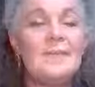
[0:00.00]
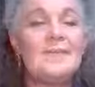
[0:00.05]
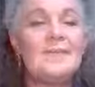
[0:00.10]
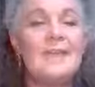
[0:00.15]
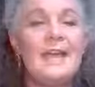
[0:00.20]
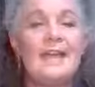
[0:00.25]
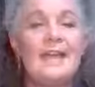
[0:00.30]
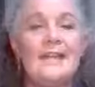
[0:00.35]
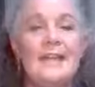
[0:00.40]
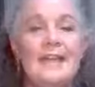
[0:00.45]

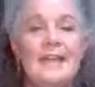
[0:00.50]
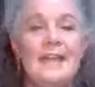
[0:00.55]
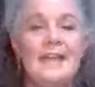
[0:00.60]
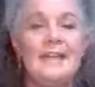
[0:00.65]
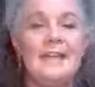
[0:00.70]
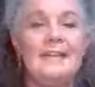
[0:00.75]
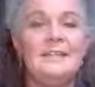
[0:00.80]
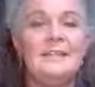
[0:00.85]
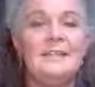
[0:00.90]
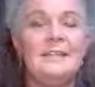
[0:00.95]
Take
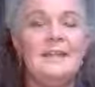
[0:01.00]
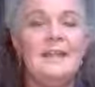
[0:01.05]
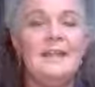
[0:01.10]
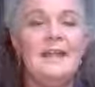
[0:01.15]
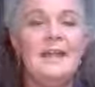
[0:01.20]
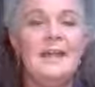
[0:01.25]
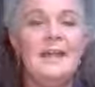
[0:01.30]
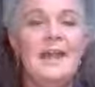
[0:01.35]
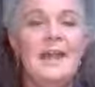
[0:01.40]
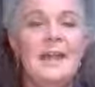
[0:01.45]
care,
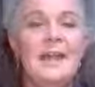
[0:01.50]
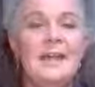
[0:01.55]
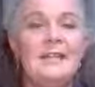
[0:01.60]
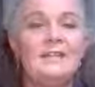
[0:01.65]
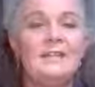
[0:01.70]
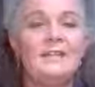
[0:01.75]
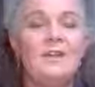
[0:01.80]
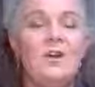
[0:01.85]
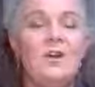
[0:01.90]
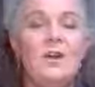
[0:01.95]

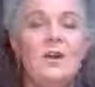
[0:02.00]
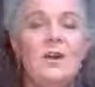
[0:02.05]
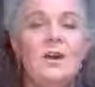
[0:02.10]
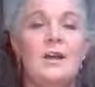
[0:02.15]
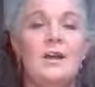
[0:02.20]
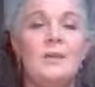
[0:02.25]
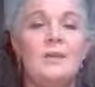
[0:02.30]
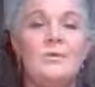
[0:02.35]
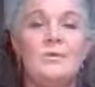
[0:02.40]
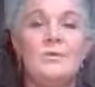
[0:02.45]
and
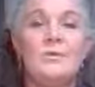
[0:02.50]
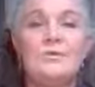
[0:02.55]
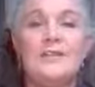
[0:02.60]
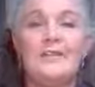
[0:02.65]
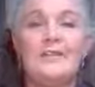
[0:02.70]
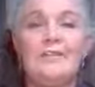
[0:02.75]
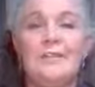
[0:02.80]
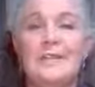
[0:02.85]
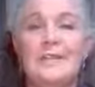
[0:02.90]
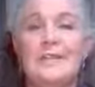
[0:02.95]
I will
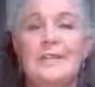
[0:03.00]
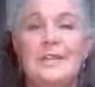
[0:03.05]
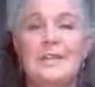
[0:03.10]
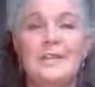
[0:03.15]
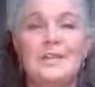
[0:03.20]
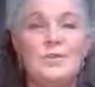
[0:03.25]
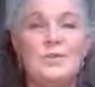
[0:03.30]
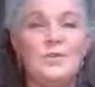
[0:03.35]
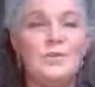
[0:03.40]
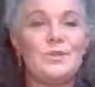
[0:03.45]

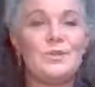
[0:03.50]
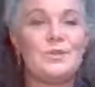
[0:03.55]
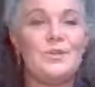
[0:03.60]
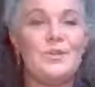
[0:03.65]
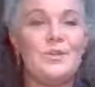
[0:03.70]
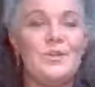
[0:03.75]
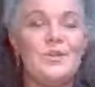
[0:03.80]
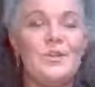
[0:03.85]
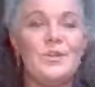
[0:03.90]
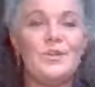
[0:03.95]
definitely talk to
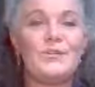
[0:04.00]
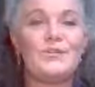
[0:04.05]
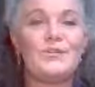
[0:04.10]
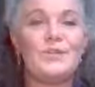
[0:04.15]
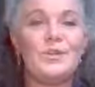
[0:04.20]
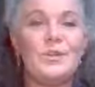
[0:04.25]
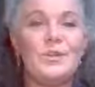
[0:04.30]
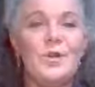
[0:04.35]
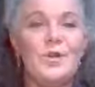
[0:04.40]
you guys soon.